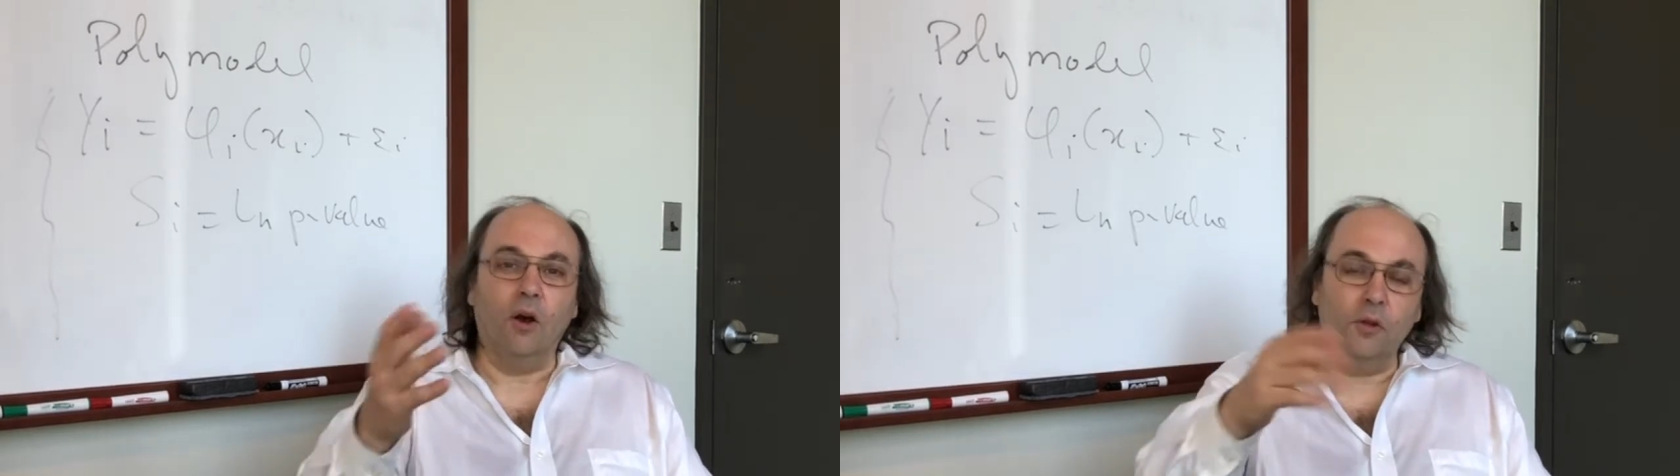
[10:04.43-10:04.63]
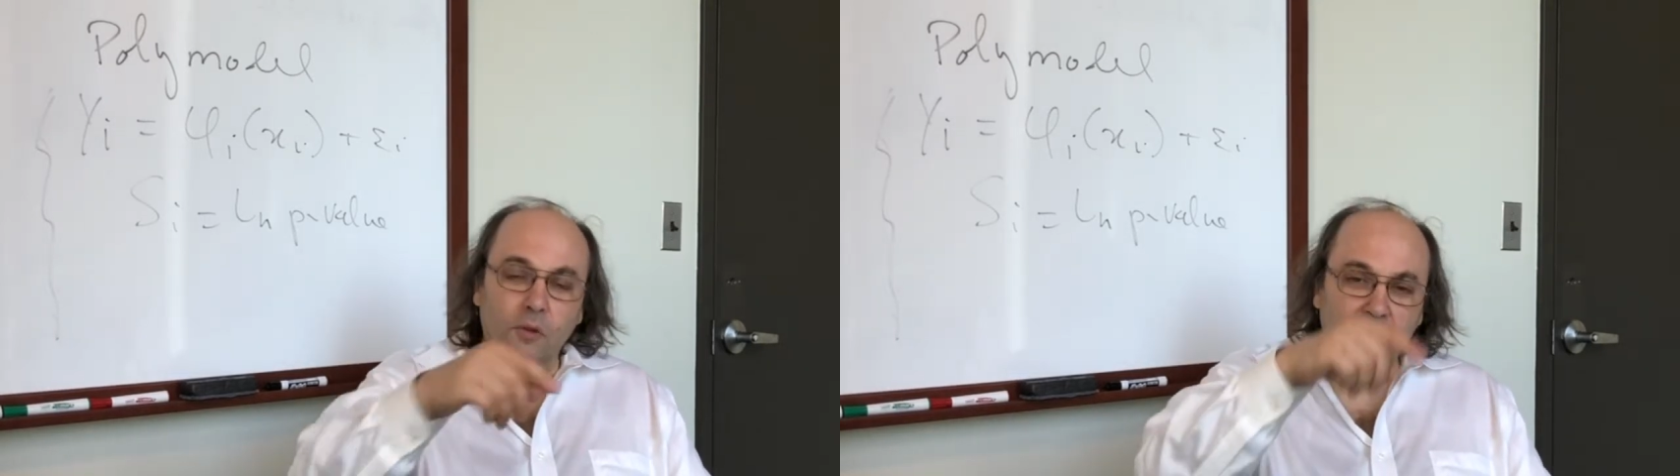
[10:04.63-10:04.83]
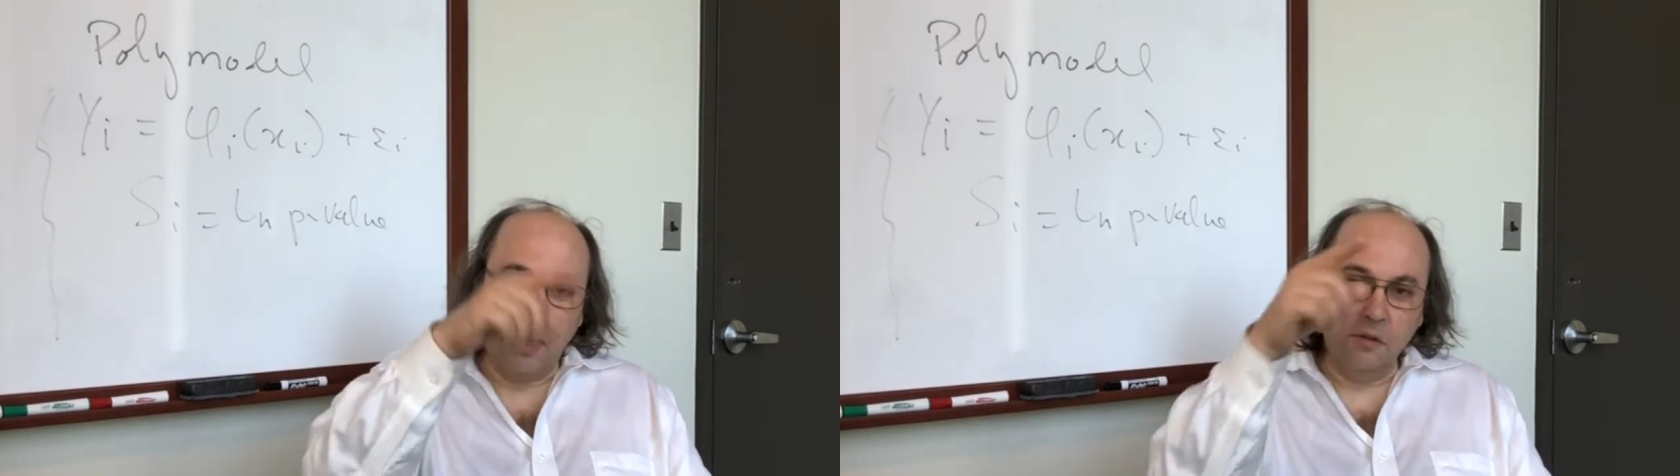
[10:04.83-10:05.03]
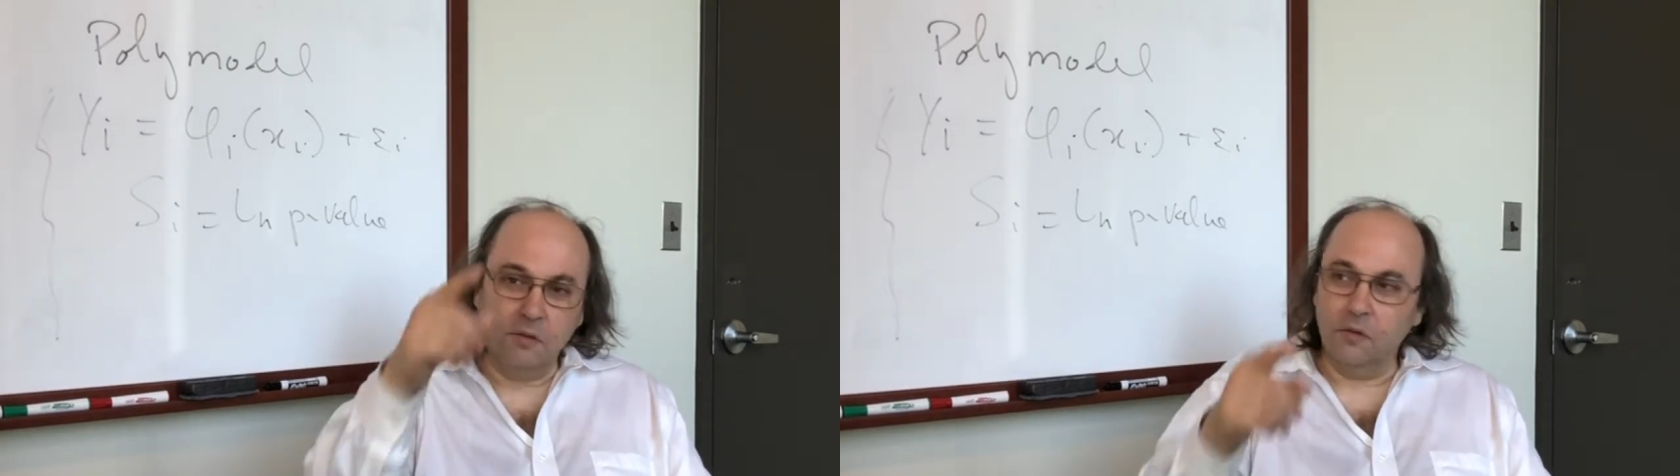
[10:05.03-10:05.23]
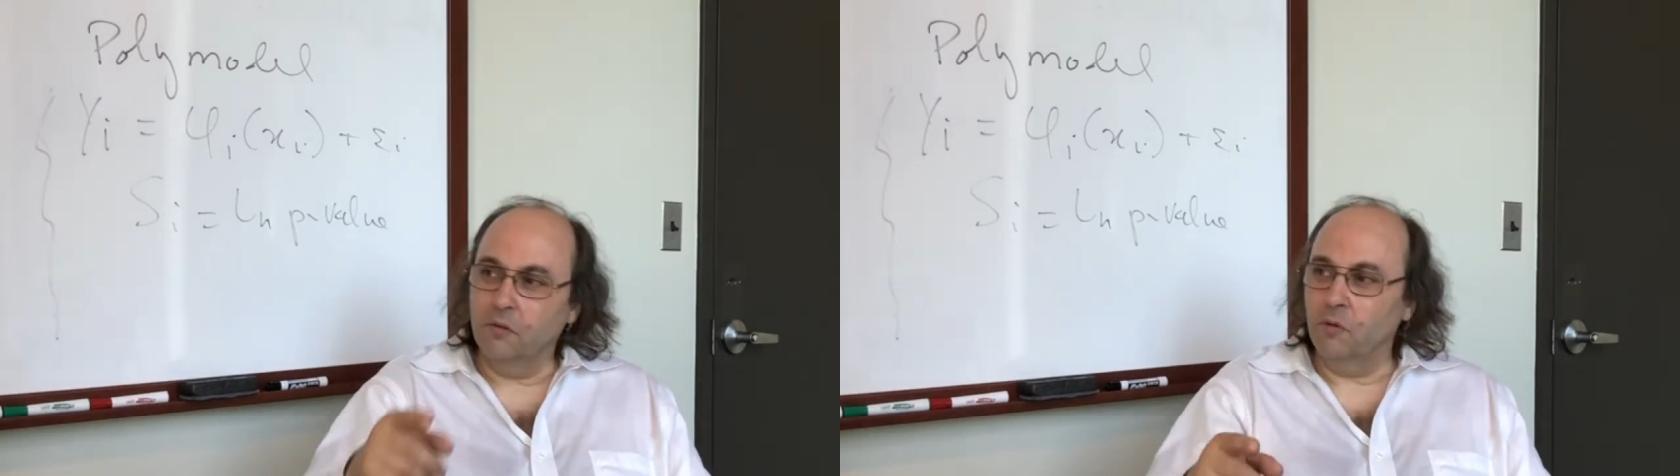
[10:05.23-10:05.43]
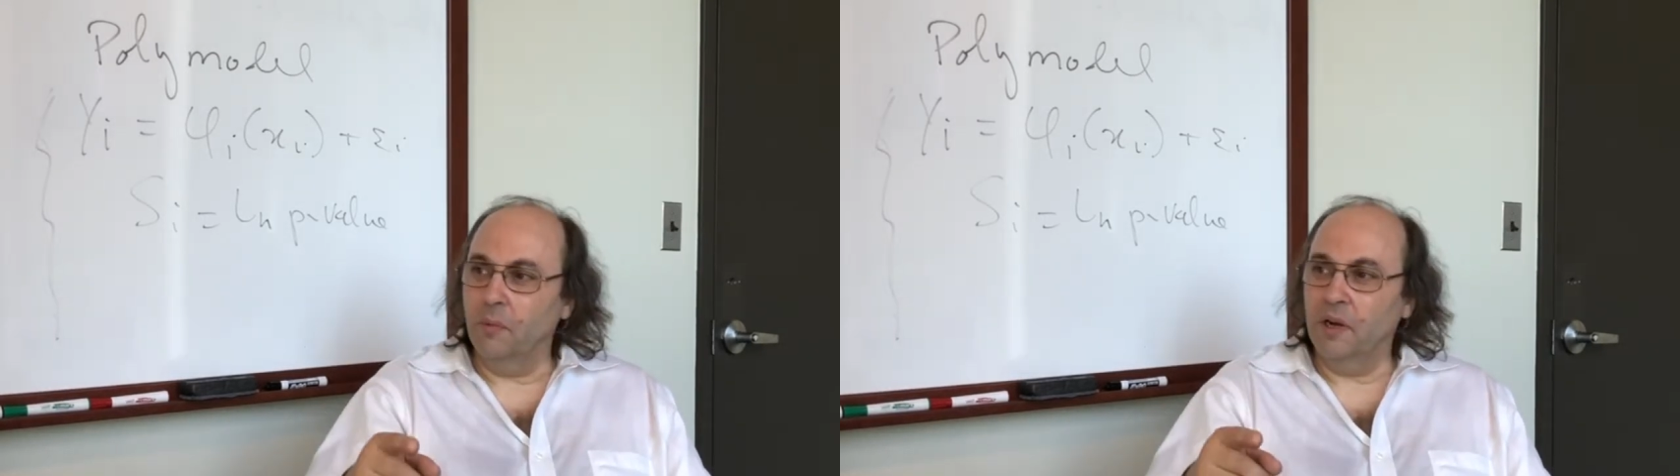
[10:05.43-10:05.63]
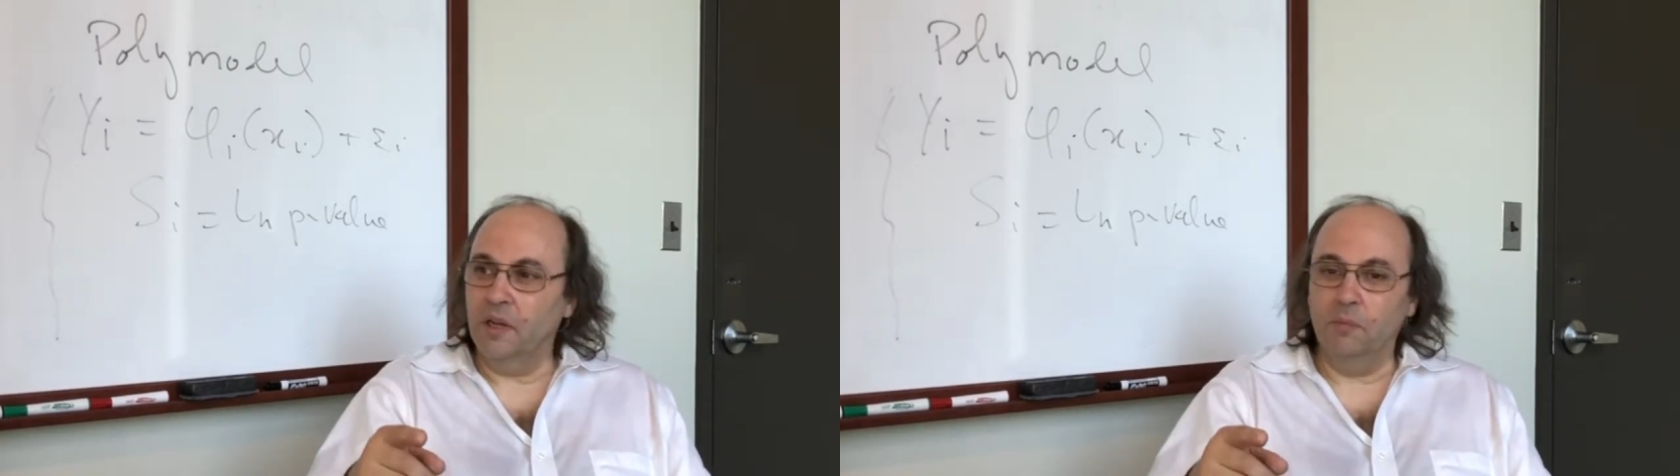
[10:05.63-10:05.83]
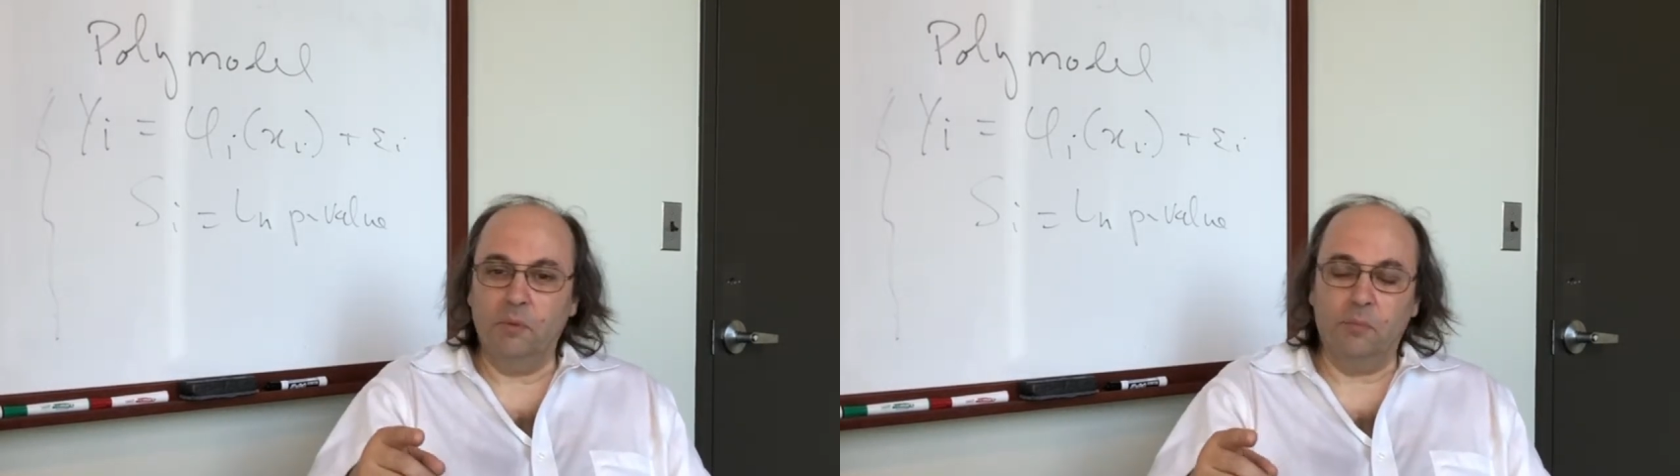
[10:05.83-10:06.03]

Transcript: on the downturn of the market,